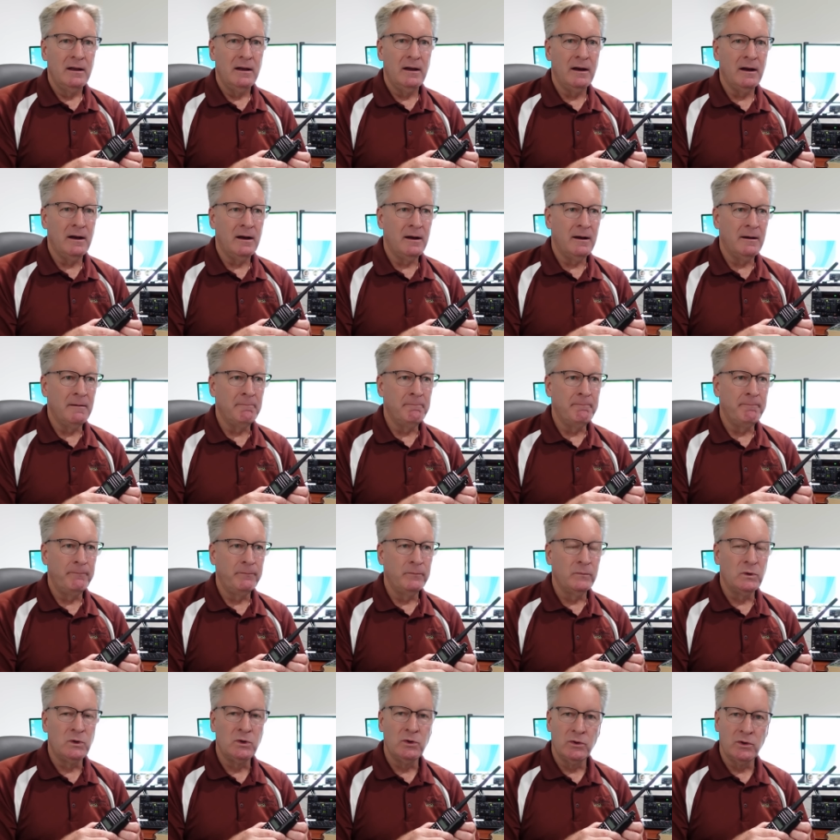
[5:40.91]

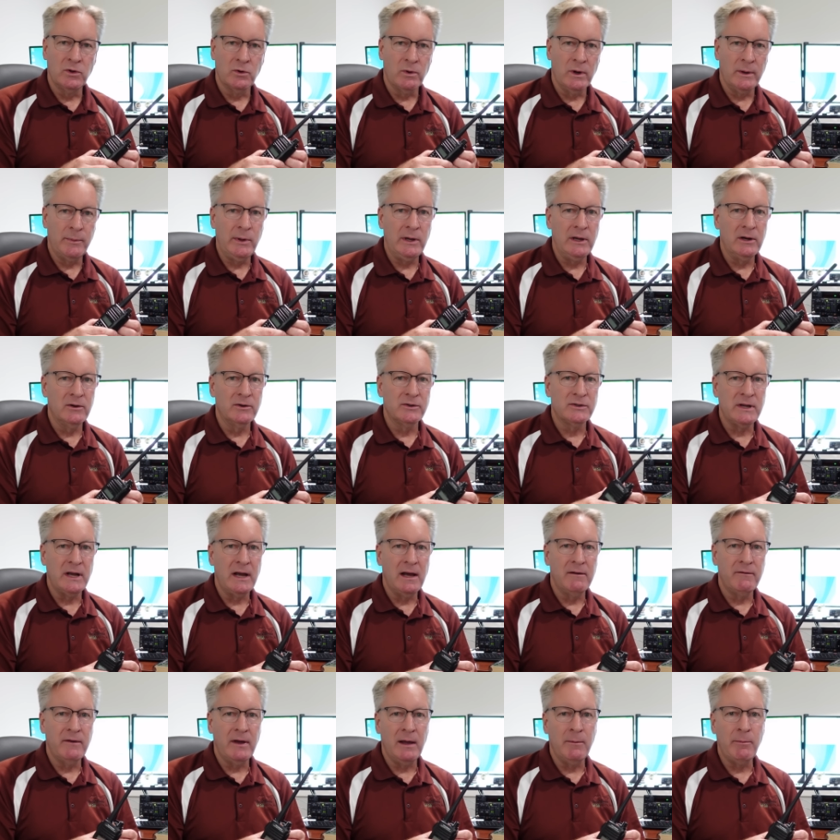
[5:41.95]
Do the repeaters
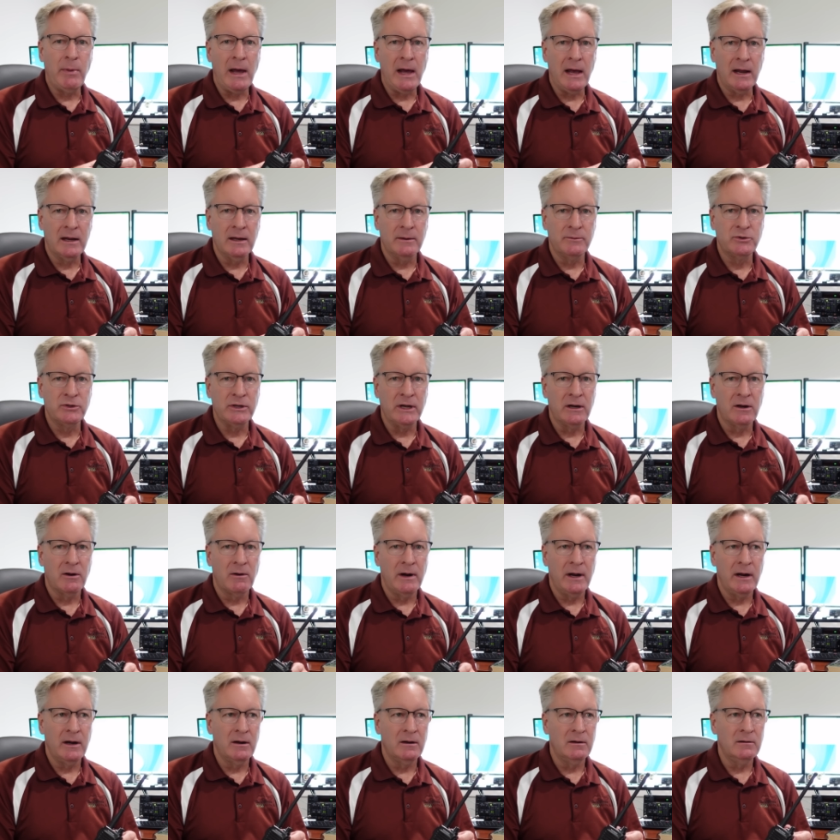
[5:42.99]
have a backup
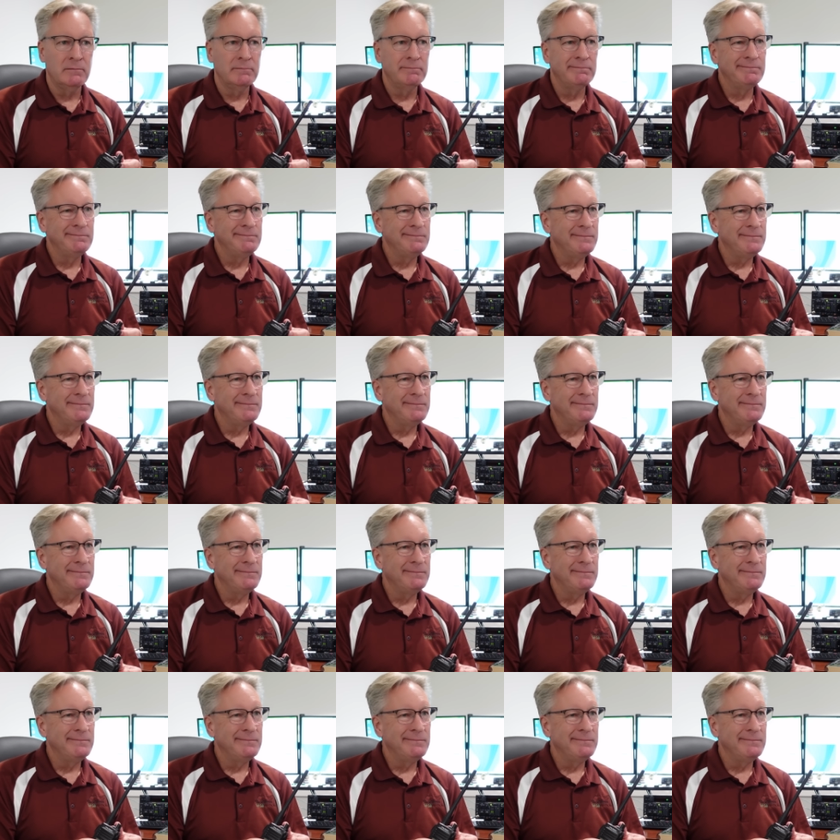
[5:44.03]
generator?